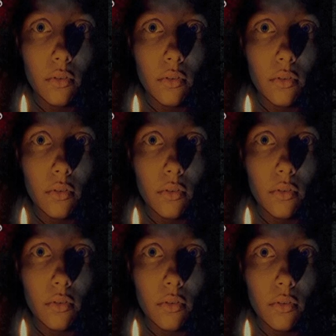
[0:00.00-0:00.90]

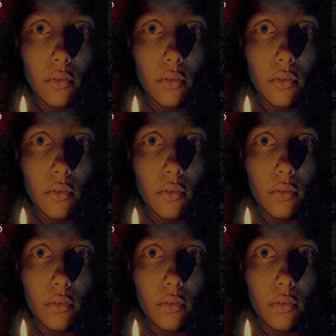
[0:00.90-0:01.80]

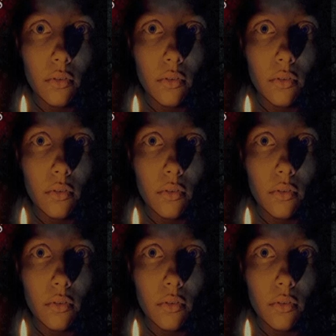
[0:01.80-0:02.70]

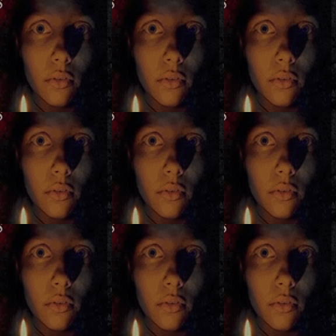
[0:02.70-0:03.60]

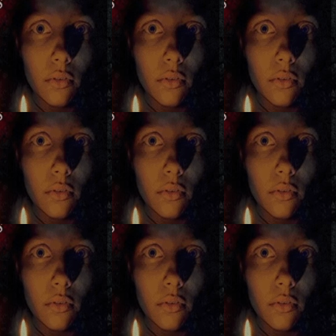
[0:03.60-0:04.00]
(no lip movement)